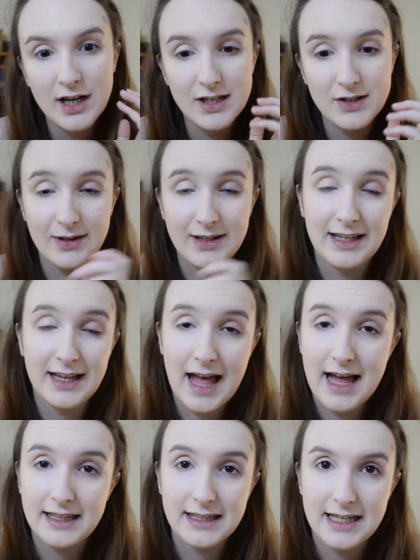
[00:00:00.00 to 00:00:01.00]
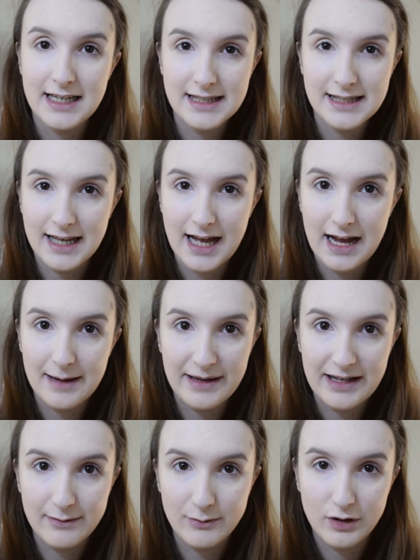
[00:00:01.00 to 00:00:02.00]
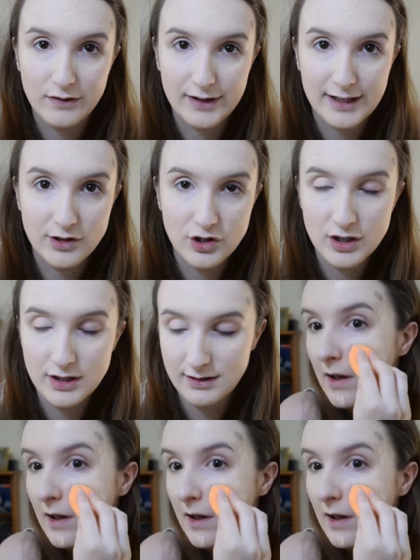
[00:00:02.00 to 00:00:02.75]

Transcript: so I can get at least like high medium coverage.